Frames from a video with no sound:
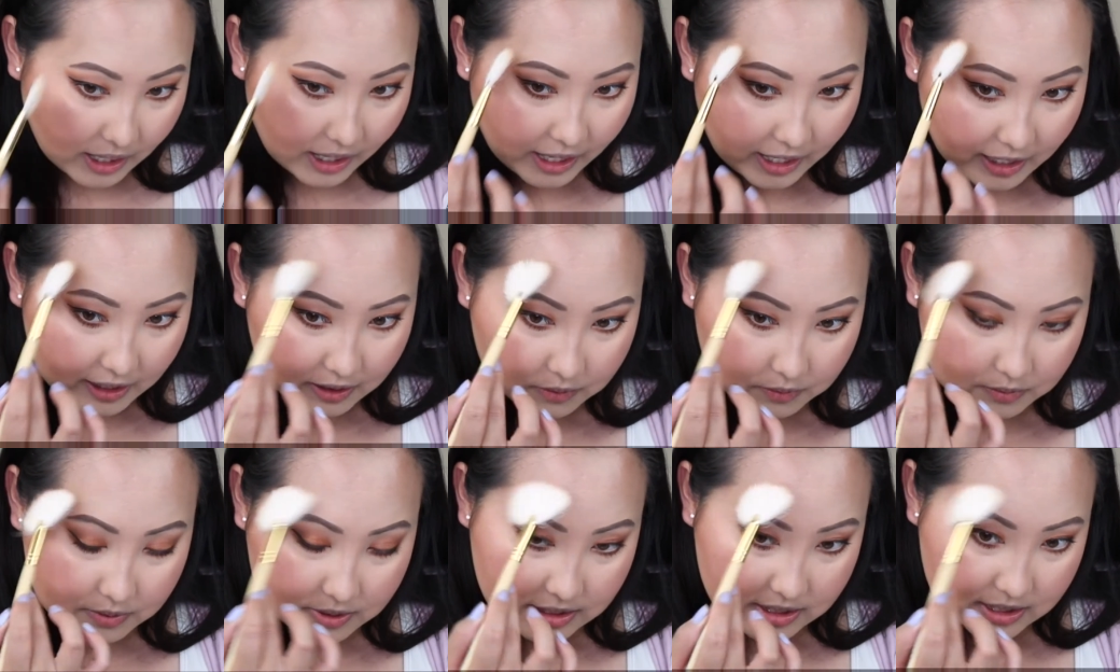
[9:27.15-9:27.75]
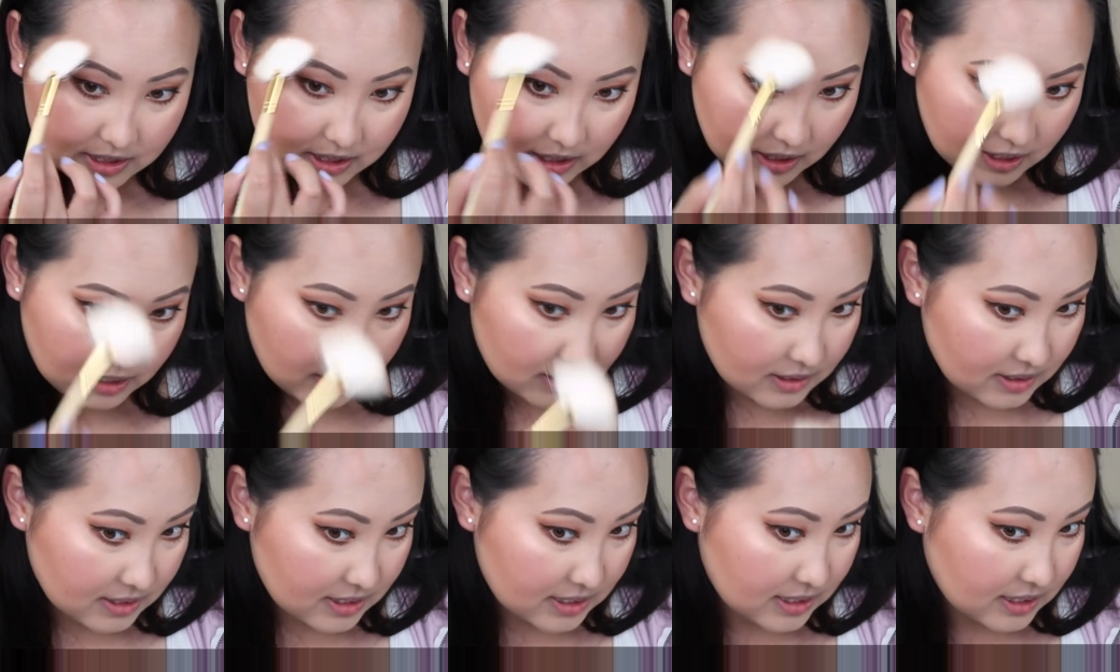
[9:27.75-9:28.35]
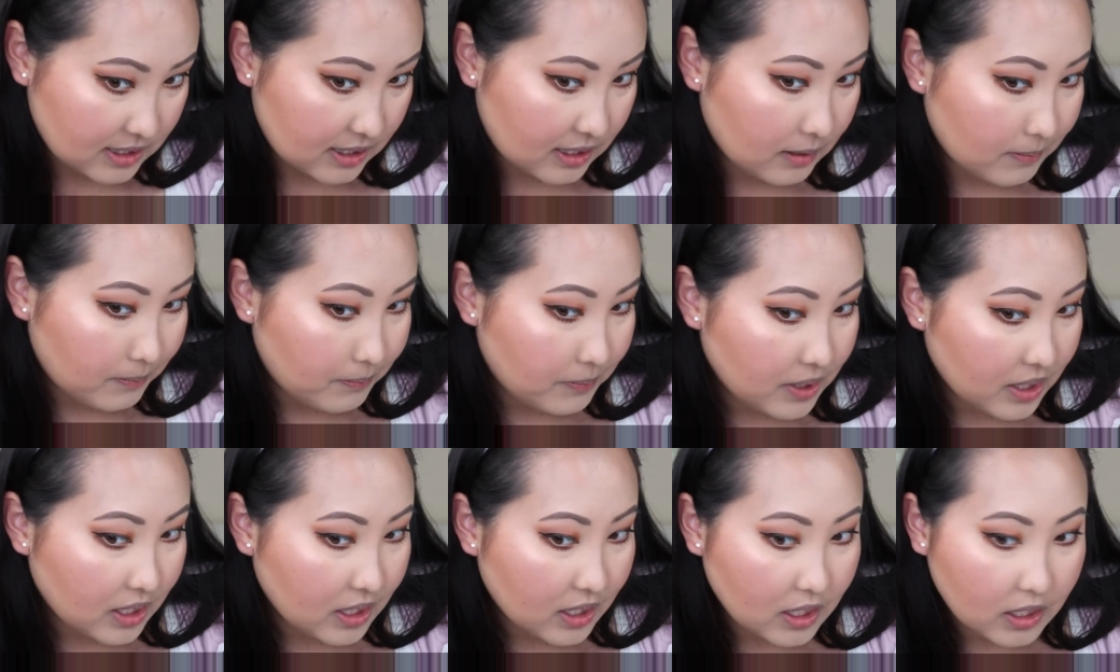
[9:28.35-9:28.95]
I don't see it
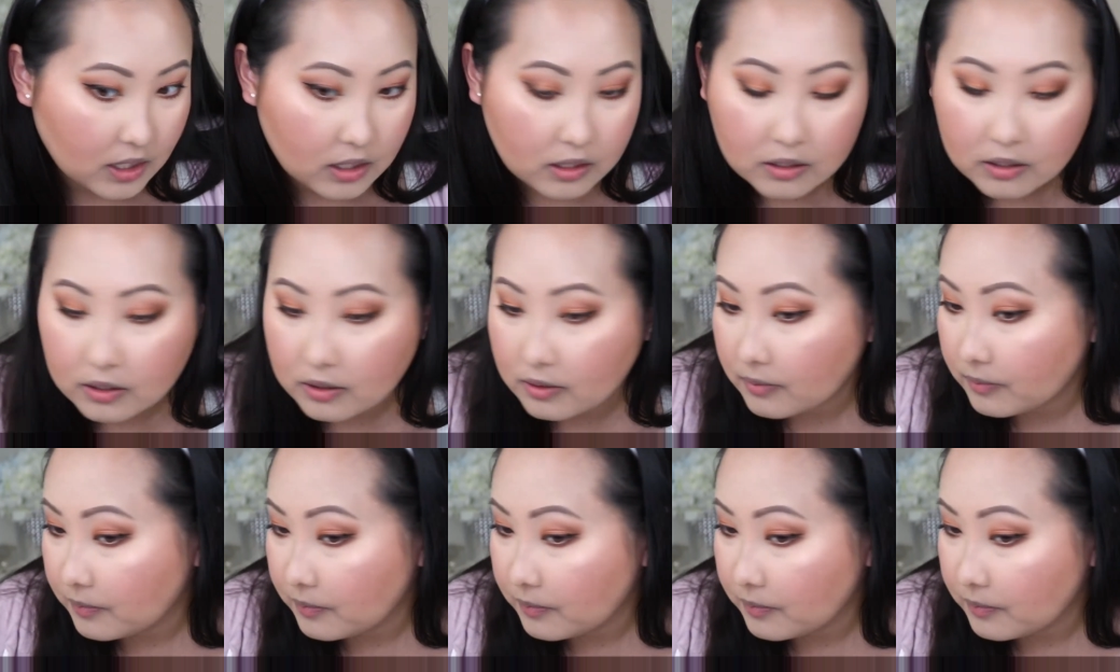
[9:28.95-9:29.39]
skipping.